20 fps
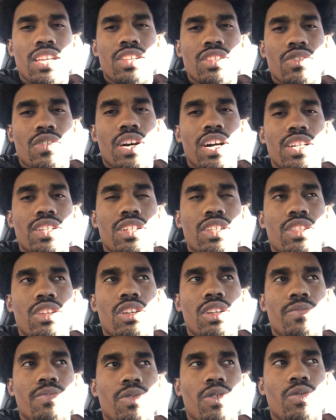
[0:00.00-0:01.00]
So
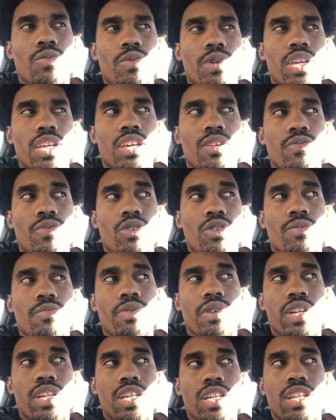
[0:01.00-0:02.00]
$130 per week, and we're going to
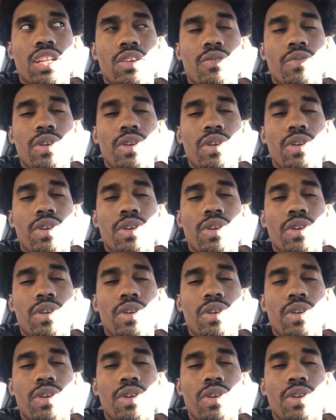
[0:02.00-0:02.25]
put it,